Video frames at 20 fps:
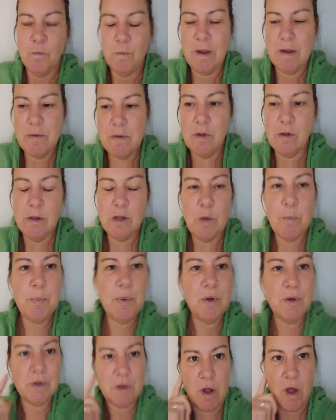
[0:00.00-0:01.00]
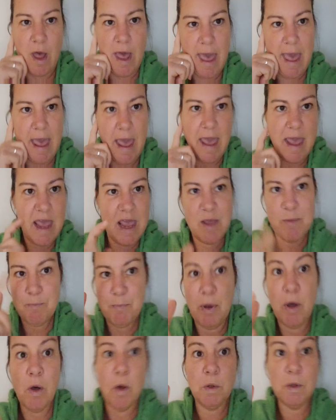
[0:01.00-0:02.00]
we will put a
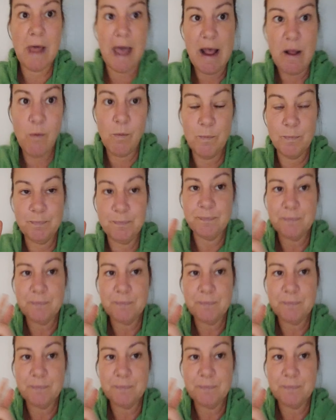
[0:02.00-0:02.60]
poll out